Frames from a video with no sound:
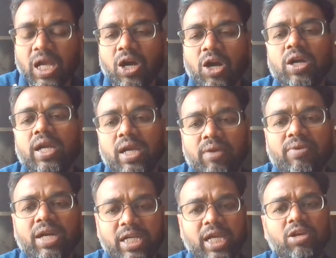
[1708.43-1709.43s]
Okay.
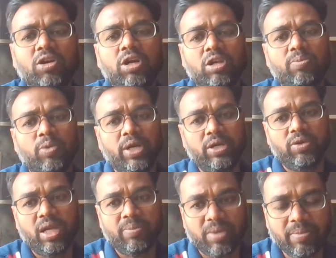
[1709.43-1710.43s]
YT, I got your point. Okay.
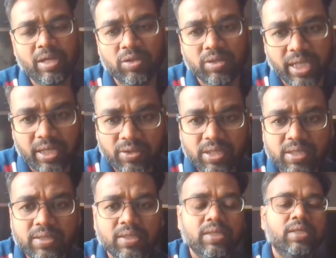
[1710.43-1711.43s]
I'm coming on that. Okay.
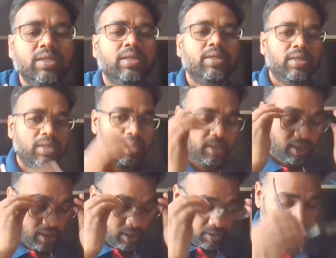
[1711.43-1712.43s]

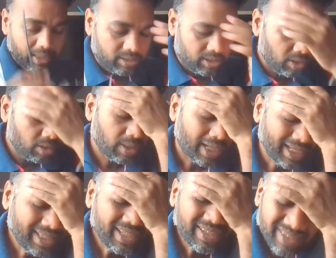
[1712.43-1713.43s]
Okay, so I
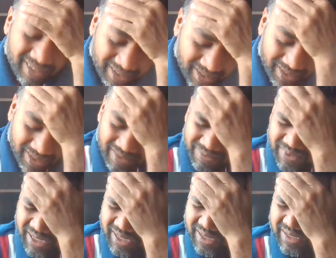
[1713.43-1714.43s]
think
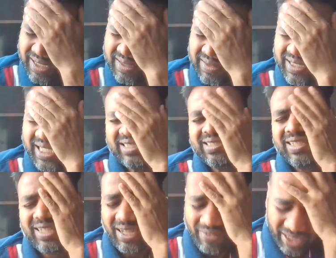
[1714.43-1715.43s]
yes,
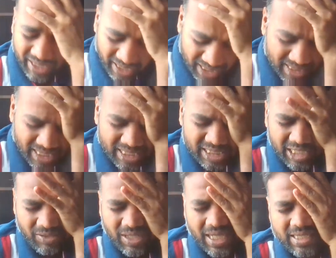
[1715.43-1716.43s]
everything is
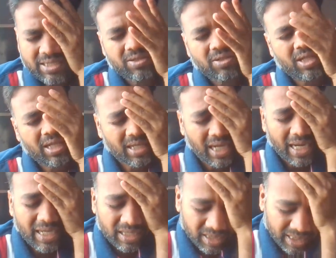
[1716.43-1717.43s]
sensitive, guys. Okay,
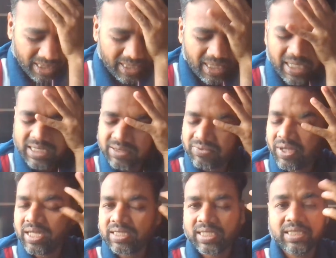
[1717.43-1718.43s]
client data is
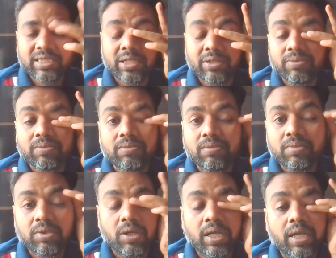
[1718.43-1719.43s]
very sensitive.
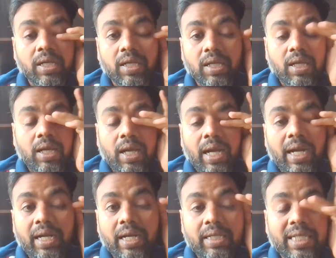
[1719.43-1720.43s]
Okay,
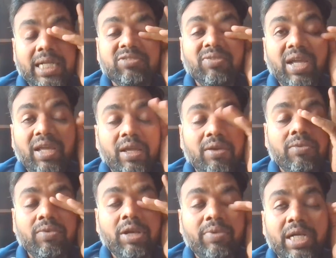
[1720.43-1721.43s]
and that's why
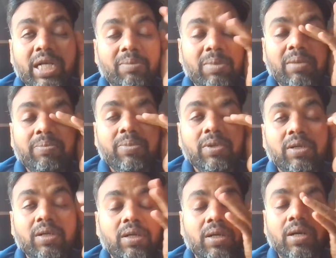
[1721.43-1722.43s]
when we develop
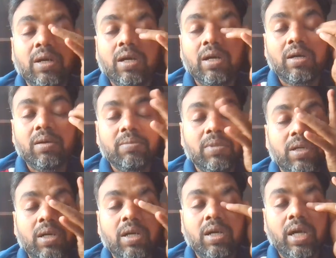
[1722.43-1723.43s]

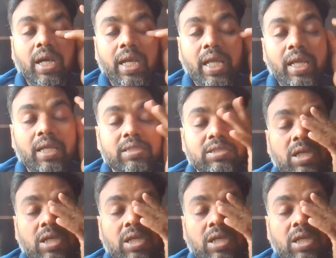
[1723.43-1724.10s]
I mean,